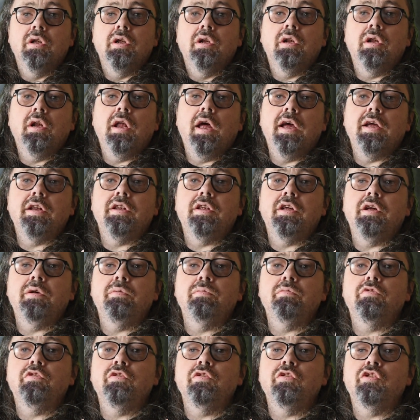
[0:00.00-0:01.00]
led
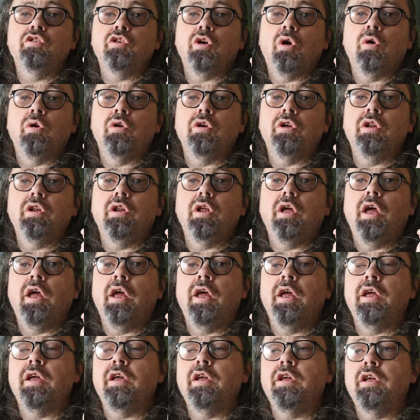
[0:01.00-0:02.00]
him to join
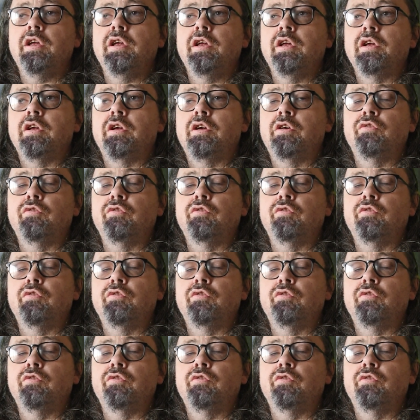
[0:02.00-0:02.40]
a